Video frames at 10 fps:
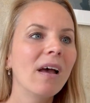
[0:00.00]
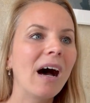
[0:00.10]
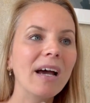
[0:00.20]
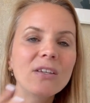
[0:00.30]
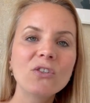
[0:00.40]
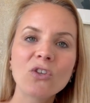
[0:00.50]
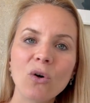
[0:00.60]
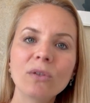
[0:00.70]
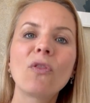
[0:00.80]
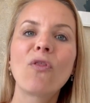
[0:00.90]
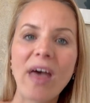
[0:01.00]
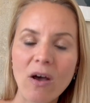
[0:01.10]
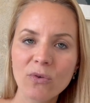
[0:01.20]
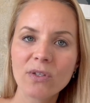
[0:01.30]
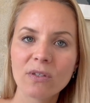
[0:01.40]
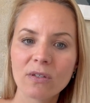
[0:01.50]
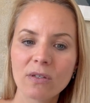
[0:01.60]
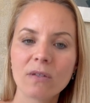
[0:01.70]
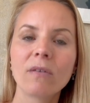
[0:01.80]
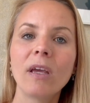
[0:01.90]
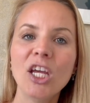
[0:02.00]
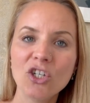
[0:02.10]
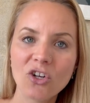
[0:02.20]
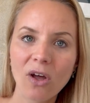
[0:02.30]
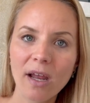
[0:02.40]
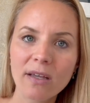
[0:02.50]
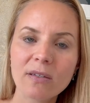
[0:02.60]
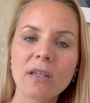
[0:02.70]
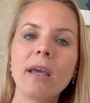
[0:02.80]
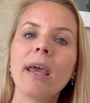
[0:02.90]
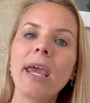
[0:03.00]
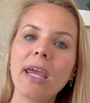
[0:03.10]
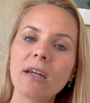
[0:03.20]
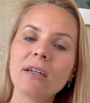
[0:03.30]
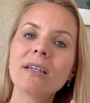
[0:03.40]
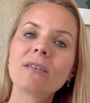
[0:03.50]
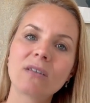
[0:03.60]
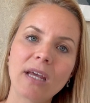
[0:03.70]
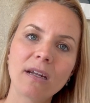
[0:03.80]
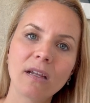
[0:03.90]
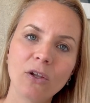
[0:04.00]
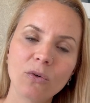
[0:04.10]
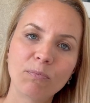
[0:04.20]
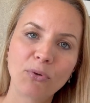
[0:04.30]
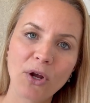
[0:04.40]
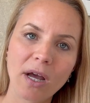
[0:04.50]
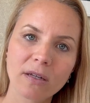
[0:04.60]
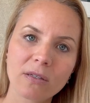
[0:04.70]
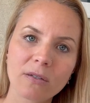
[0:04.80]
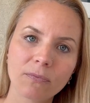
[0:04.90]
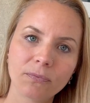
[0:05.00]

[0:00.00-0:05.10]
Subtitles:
I sold thousands in dollars in standalone products.